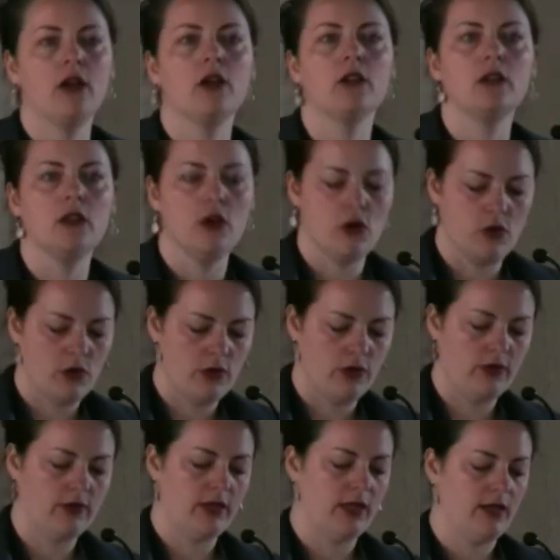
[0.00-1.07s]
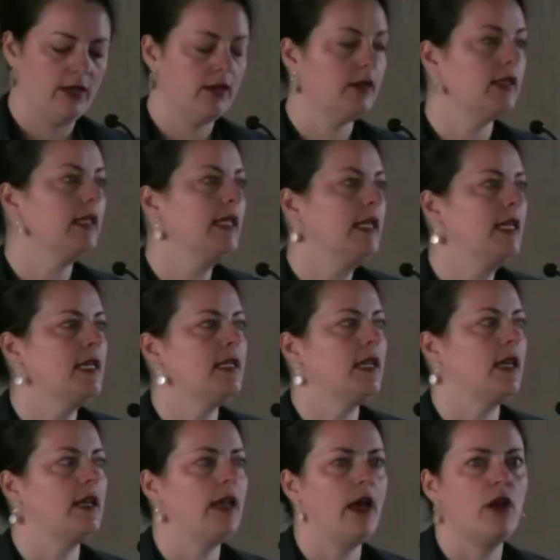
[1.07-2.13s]
clothed,
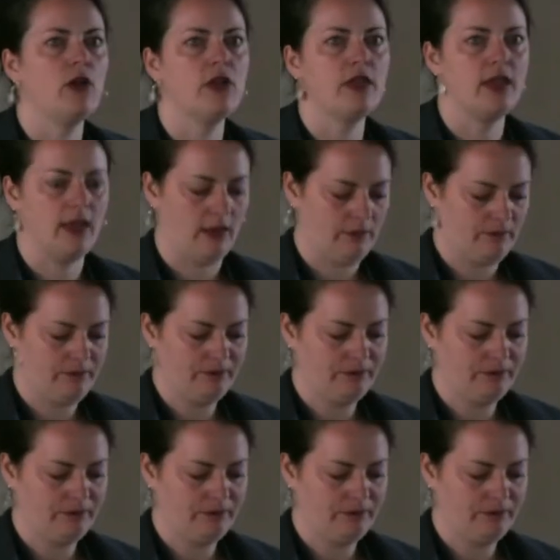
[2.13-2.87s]
clean, and healthy.